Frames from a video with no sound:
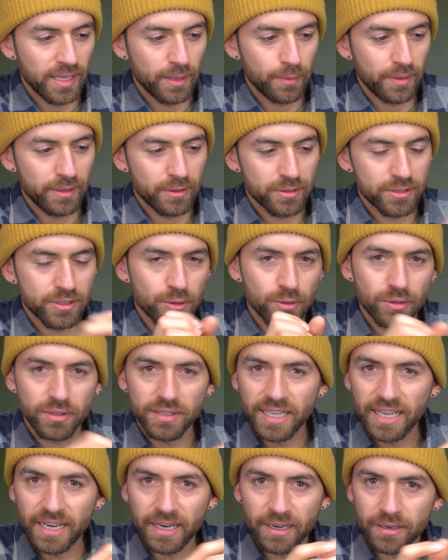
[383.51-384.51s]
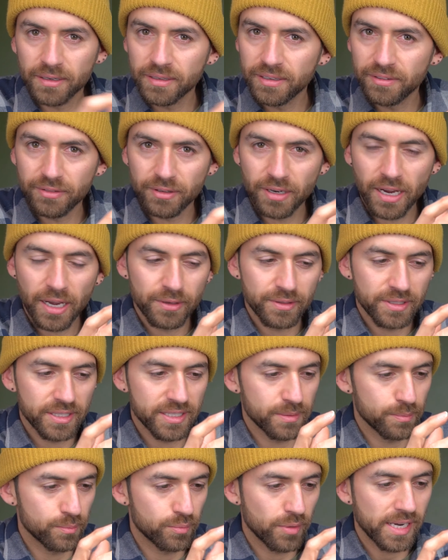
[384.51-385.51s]
that way there's no glare. If you're out in
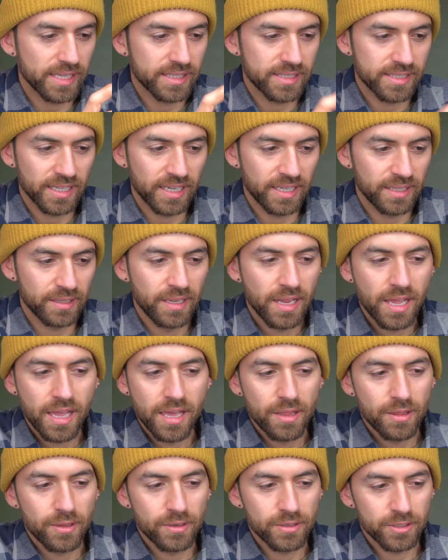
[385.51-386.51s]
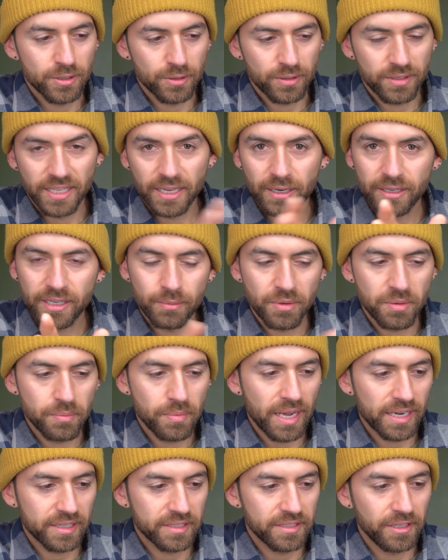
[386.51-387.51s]
the bright sun, there's no glare coming
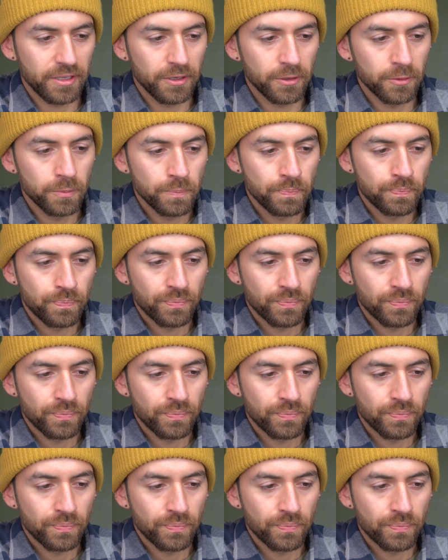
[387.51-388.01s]
back to you.